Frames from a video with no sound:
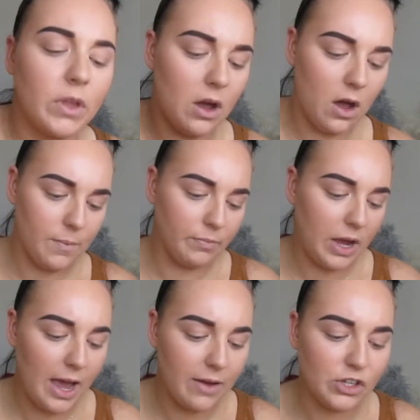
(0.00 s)
I
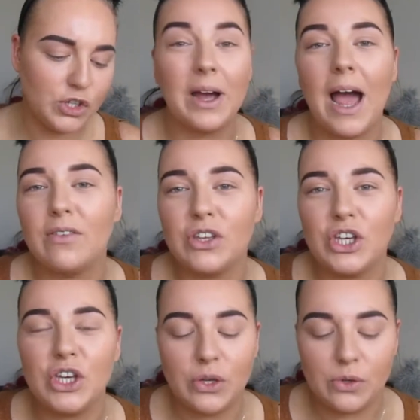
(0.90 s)
haven't
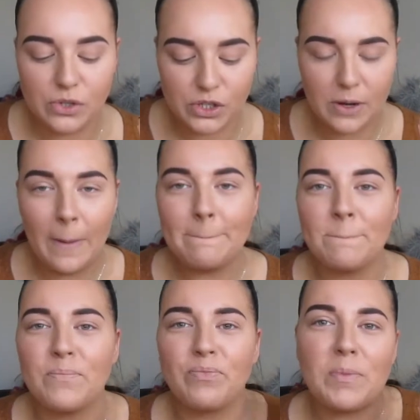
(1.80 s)
used
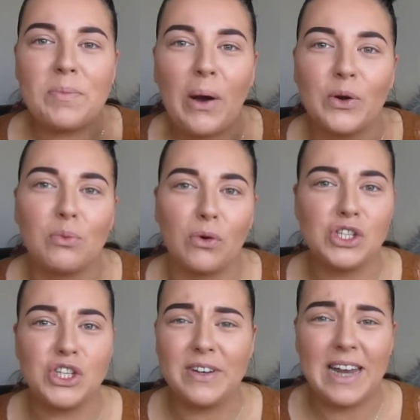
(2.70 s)
a powder
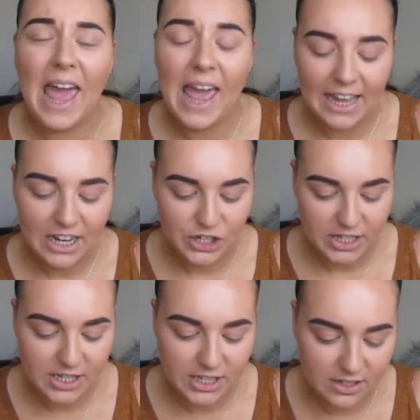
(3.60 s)
bronzer in
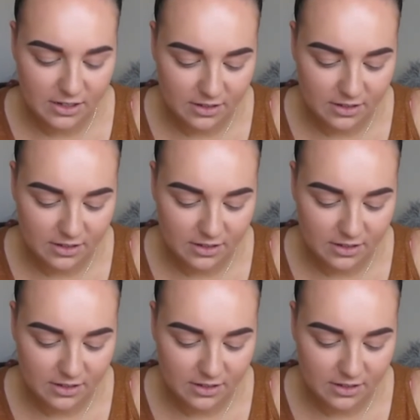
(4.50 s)
ages.